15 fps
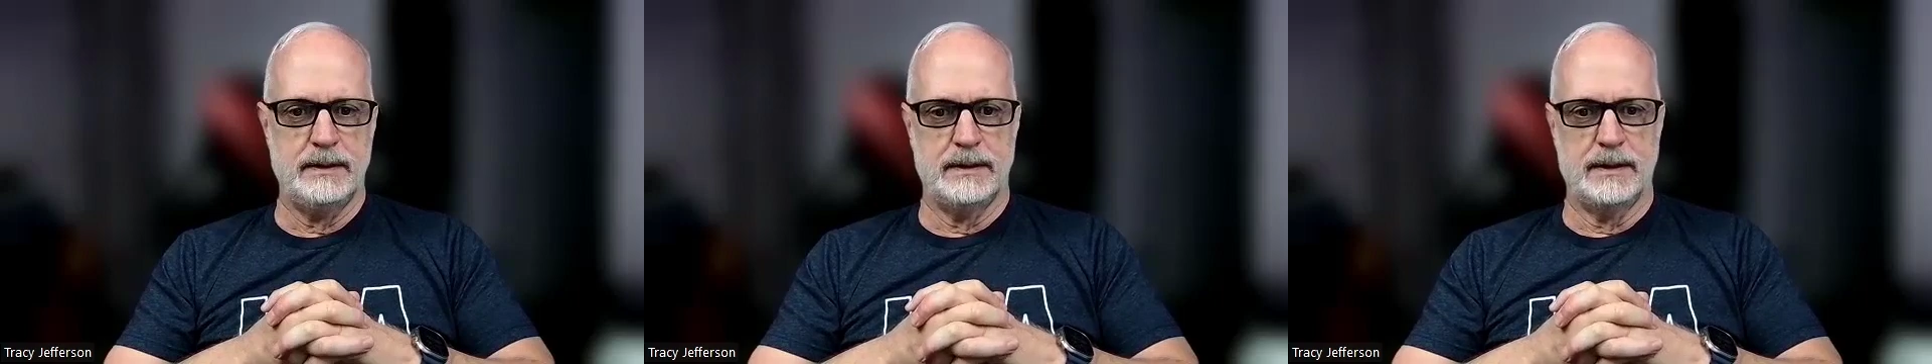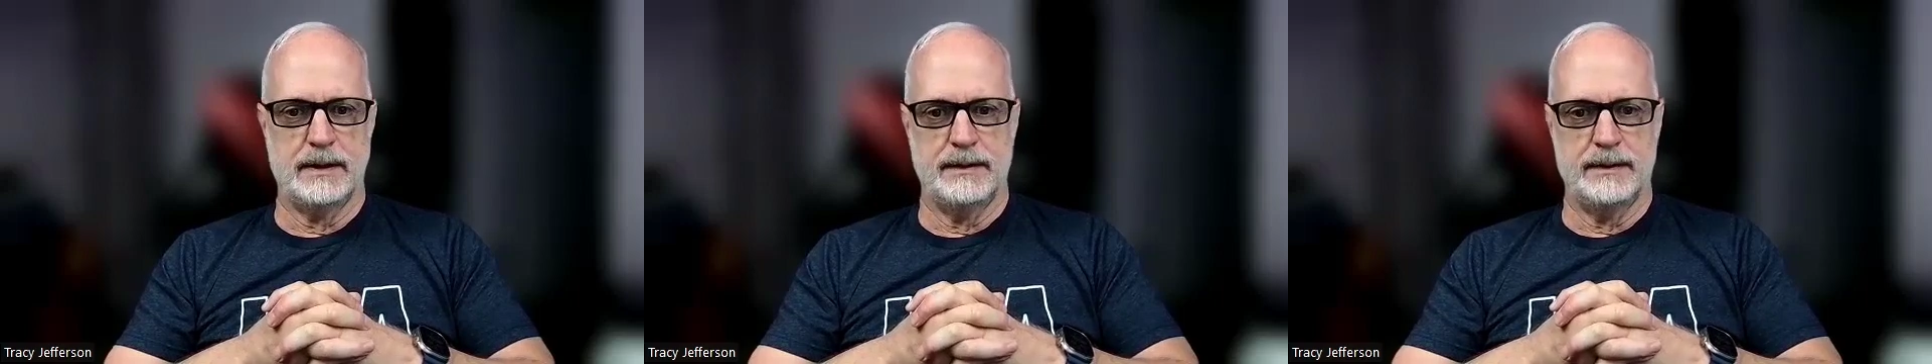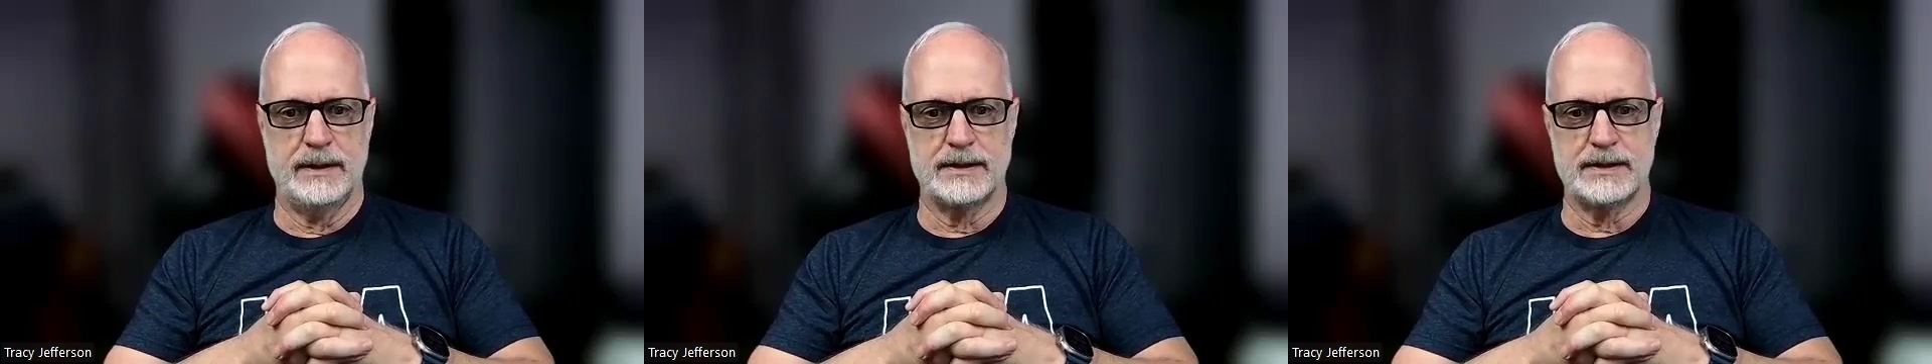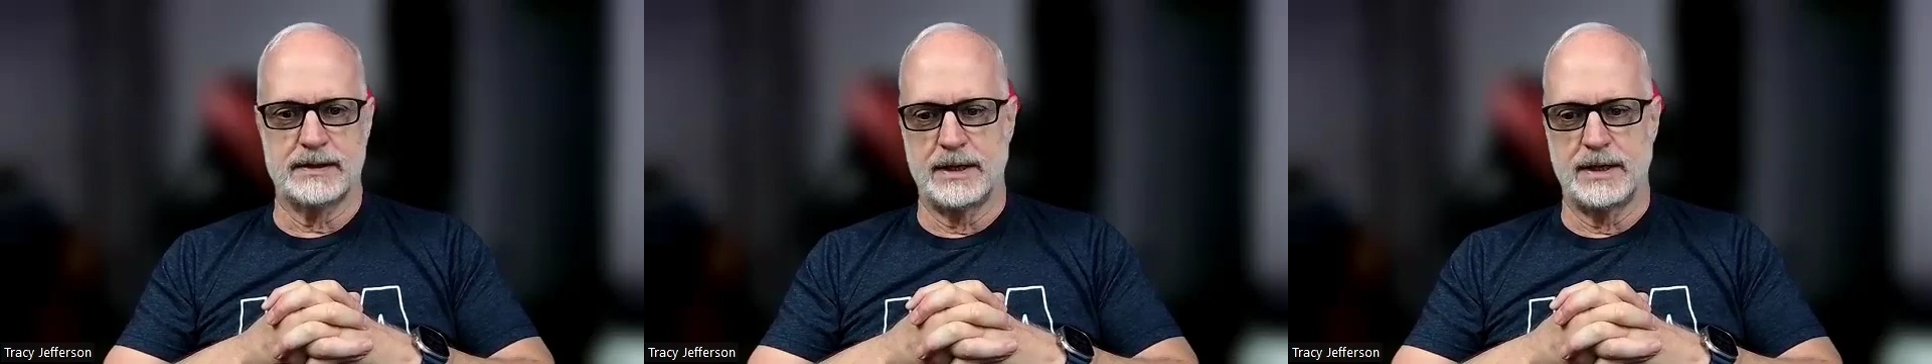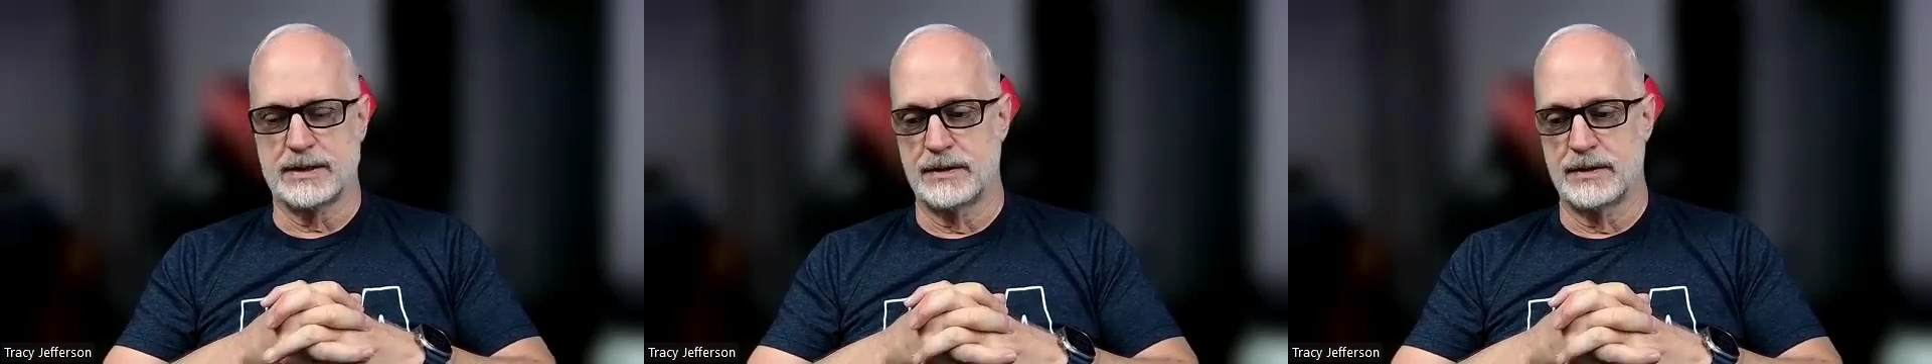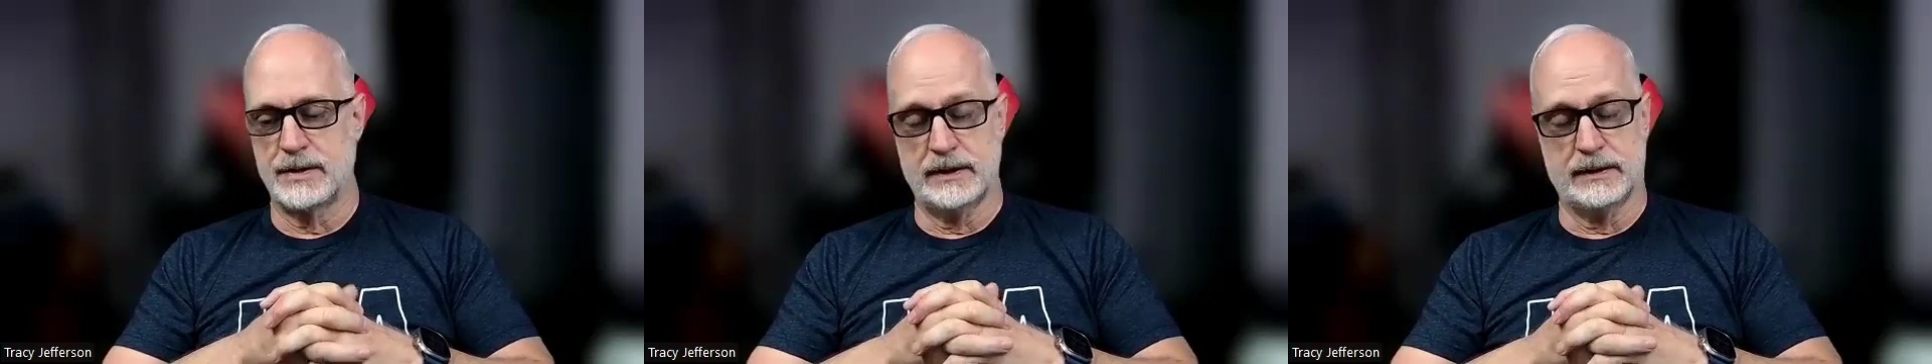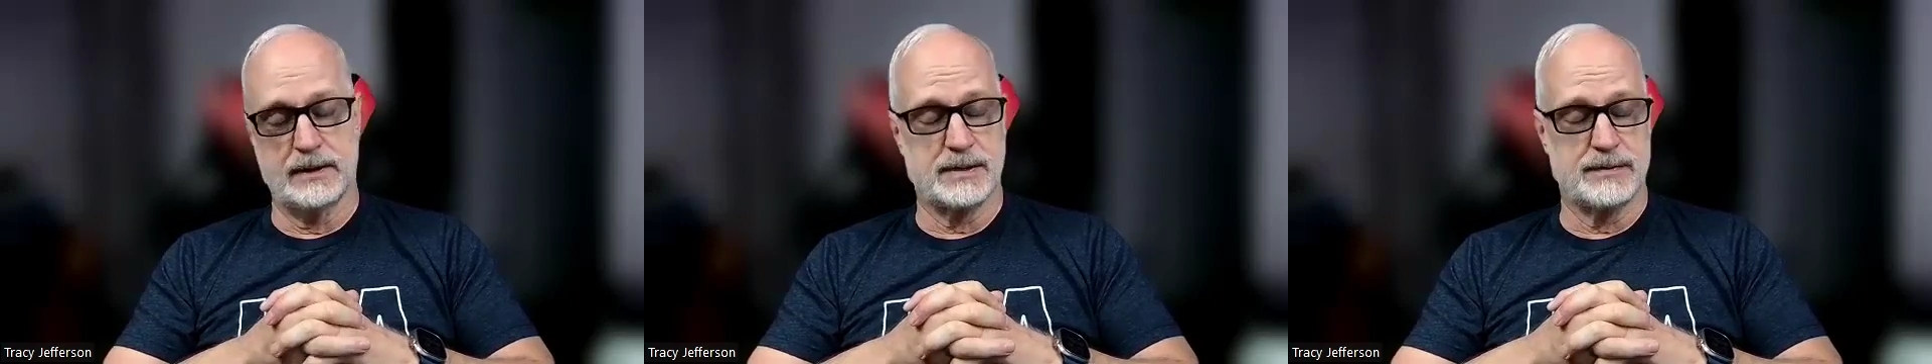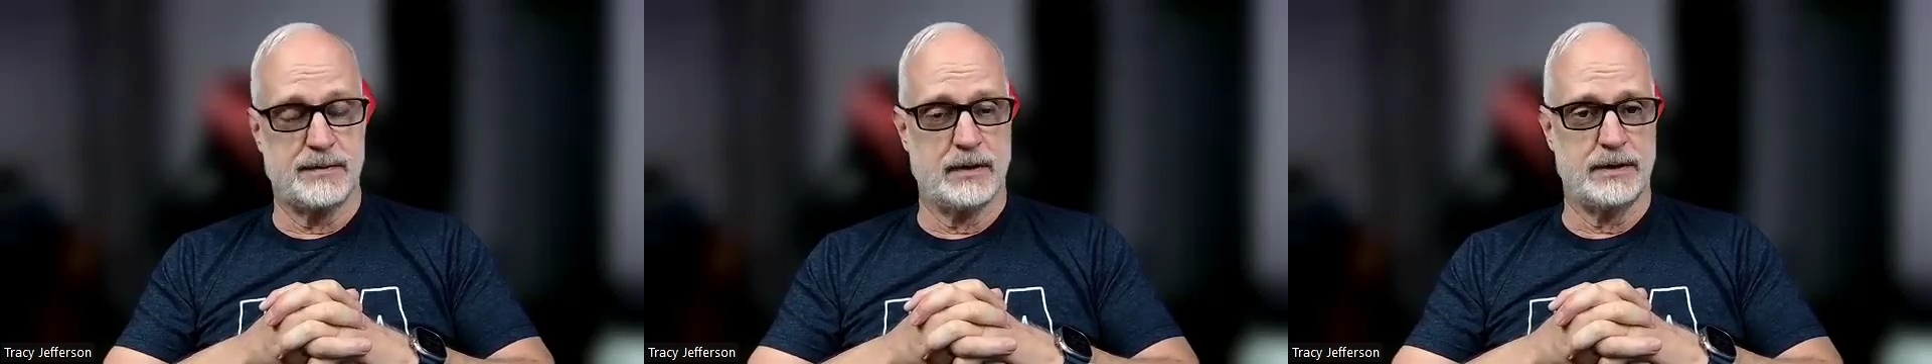And that's a thing
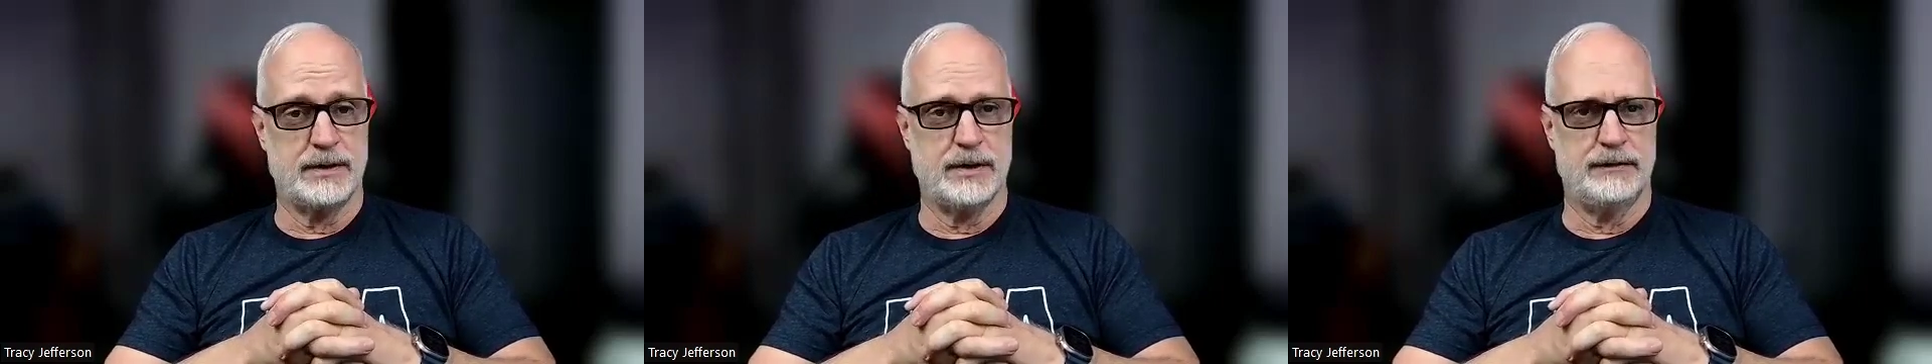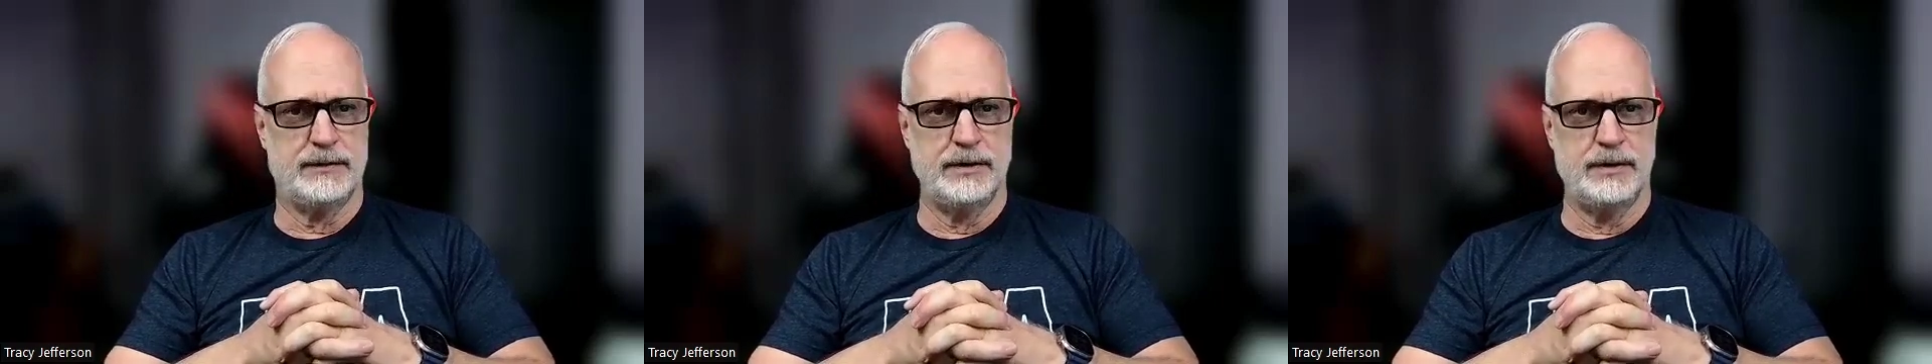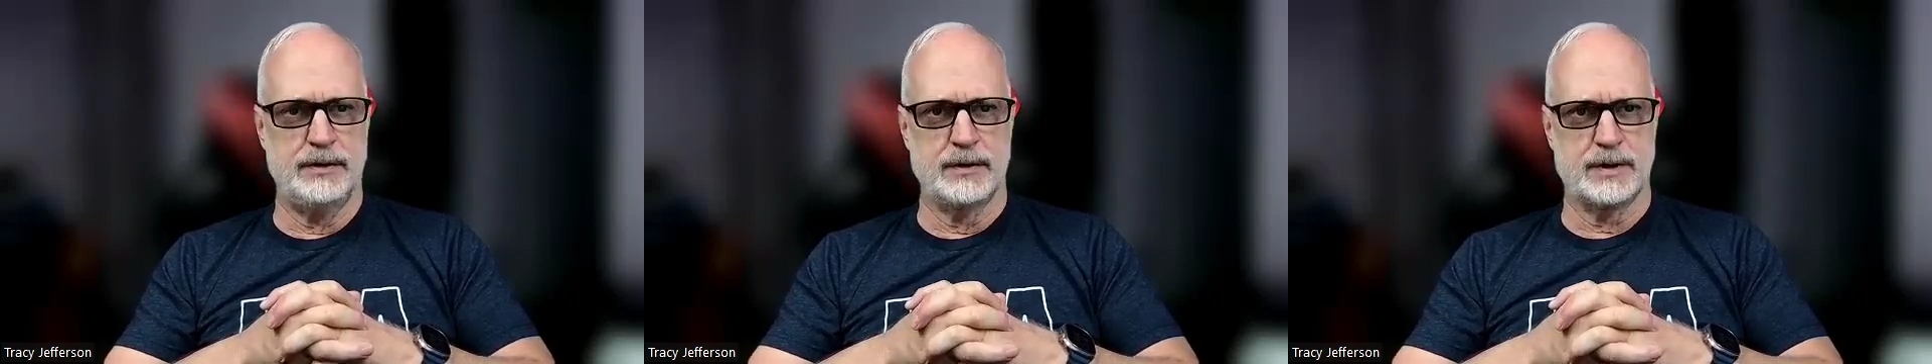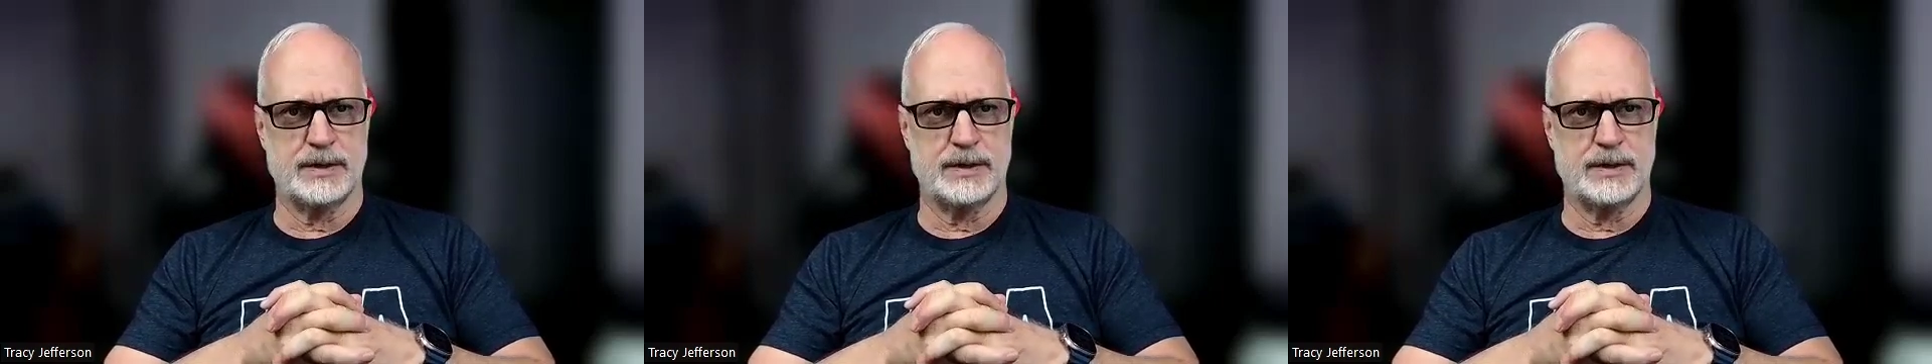that's very tough to do,